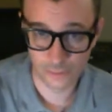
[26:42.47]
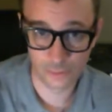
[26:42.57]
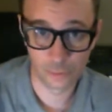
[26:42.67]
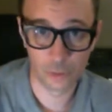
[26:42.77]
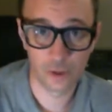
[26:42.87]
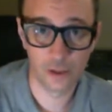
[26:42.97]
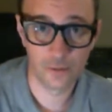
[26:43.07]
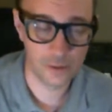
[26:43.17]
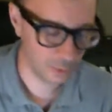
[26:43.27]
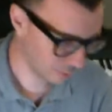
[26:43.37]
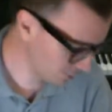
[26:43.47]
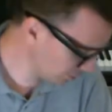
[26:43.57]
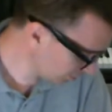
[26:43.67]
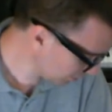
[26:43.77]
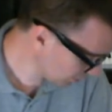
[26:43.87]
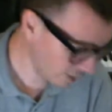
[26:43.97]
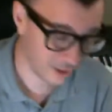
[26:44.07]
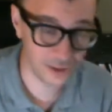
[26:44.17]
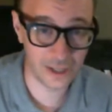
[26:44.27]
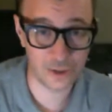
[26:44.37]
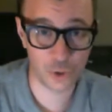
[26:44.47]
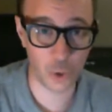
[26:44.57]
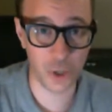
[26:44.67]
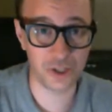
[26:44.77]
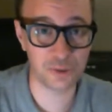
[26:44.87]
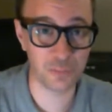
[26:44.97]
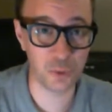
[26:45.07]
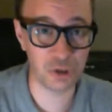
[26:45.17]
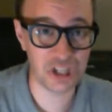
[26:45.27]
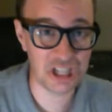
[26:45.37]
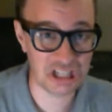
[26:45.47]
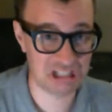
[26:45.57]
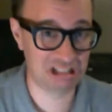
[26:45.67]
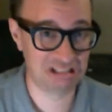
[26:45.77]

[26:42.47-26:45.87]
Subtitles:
Working at the old electronics boutique.